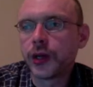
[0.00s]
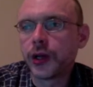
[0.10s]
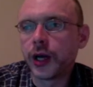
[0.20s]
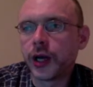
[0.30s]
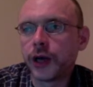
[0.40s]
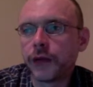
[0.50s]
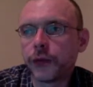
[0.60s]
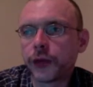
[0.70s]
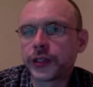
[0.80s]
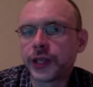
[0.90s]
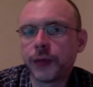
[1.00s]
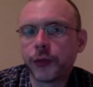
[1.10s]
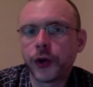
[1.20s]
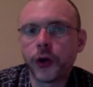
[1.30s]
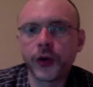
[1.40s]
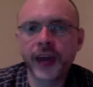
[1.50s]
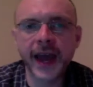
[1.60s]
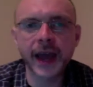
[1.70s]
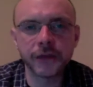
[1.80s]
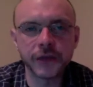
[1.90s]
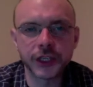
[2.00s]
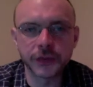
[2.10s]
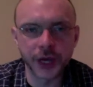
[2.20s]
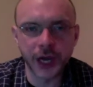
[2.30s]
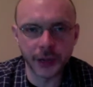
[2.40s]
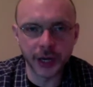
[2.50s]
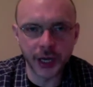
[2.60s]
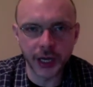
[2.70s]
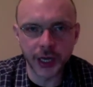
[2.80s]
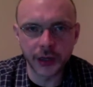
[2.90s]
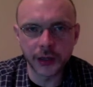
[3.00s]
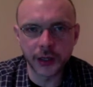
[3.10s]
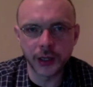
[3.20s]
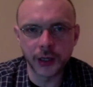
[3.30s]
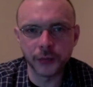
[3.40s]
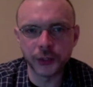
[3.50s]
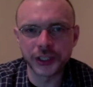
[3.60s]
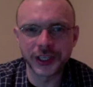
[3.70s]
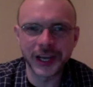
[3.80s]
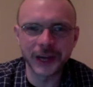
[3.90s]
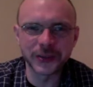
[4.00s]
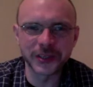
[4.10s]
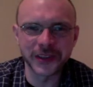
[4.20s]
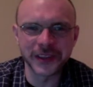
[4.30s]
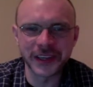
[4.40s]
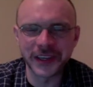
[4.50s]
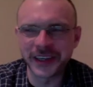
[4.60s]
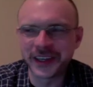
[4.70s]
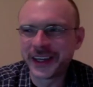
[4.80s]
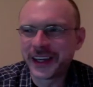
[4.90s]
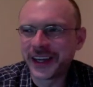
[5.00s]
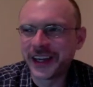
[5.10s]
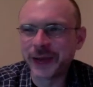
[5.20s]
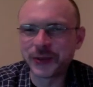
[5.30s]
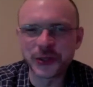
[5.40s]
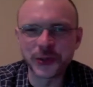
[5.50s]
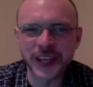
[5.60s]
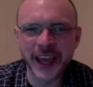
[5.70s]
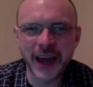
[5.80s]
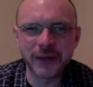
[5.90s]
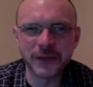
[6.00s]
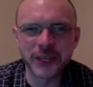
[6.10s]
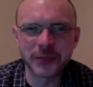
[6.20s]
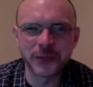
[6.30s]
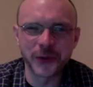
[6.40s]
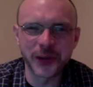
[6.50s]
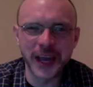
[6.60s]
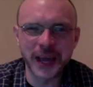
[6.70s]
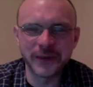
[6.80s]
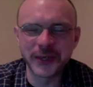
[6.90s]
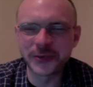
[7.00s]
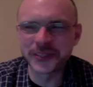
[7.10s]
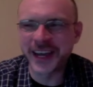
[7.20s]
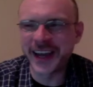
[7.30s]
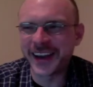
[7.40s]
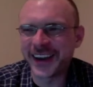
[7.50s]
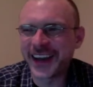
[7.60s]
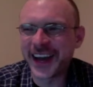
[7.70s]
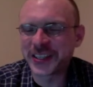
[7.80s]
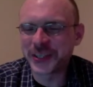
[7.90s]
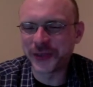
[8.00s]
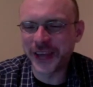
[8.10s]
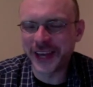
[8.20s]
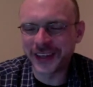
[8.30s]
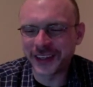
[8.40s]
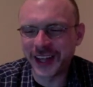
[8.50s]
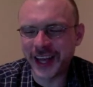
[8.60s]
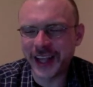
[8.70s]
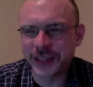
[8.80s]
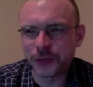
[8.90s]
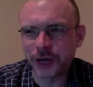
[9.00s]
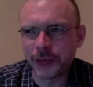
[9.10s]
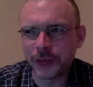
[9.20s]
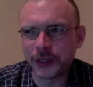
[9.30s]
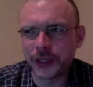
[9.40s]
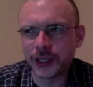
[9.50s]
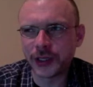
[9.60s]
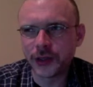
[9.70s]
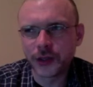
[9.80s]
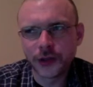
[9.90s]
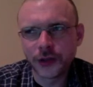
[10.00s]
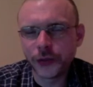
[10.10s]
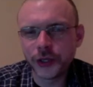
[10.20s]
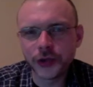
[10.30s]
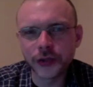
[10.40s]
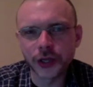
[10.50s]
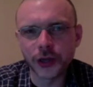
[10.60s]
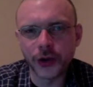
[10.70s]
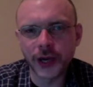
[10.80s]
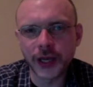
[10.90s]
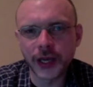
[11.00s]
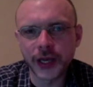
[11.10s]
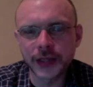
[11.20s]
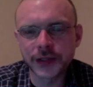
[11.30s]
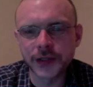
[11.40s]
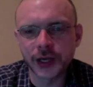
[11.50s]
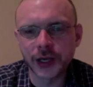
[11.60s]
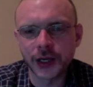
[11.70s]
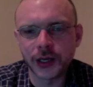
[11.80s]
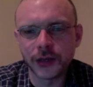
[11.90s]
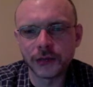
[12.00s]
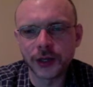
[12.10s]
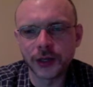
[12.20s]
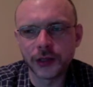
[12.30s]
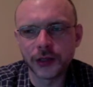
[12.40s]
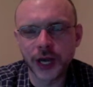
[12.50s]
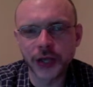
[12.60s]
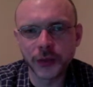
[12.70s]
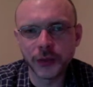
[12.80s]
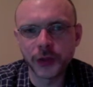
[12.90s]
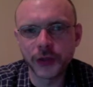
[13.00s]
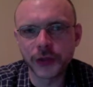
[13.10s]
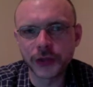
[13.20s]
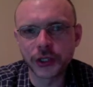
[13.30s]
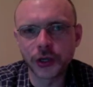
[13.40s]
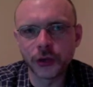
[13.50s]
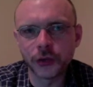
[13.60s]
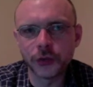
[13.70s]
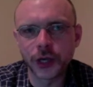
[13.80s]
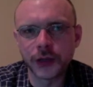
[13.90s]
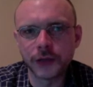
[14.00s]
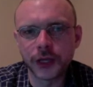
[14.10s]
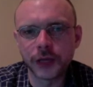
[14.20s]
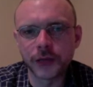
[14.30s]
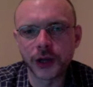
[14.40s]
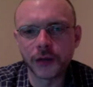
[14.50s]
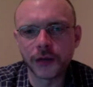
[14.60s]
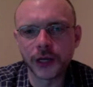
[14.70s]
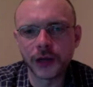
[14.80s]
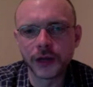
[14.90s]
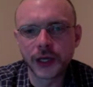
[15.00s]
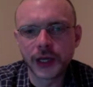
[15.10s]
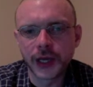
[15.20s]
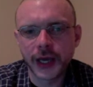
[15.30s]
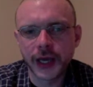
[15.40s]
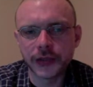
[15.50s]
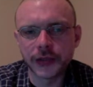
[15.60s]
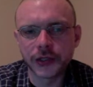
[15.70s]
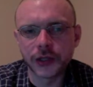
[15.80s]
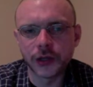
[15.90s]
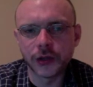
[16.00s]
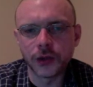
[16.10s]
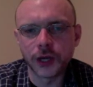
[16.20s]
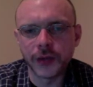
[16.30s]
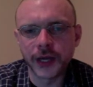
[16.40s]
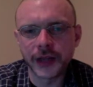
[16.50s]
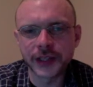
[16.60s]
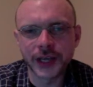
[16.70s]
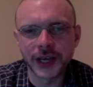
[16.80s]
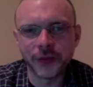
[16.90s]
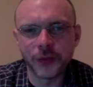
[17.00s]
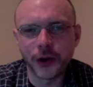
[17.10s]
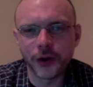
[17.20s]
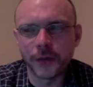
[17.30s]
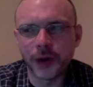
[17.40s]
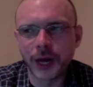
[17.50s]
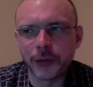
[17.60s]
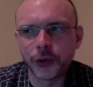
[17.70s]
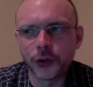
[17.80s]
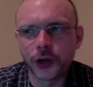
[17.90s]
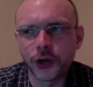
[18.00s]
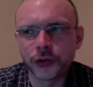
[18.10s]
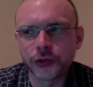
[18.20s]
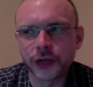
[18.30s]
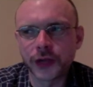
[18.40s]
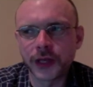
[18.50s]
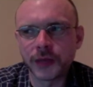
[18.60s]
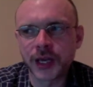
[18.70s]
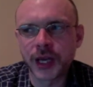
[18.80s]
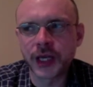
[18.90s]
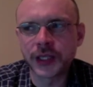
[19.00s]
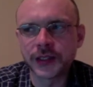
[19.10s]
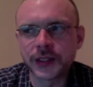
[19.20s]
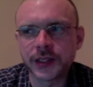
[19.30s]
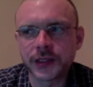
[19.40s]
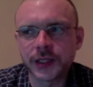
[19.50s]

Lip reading: for example, the whole catfish phenomenon, which I was on I was doing catfish before catfish was out. I showed that in a class probably 3 years ago, I guess, the documentary that the show developed off of. And so now that's kind of a part of popular culture, I think, because it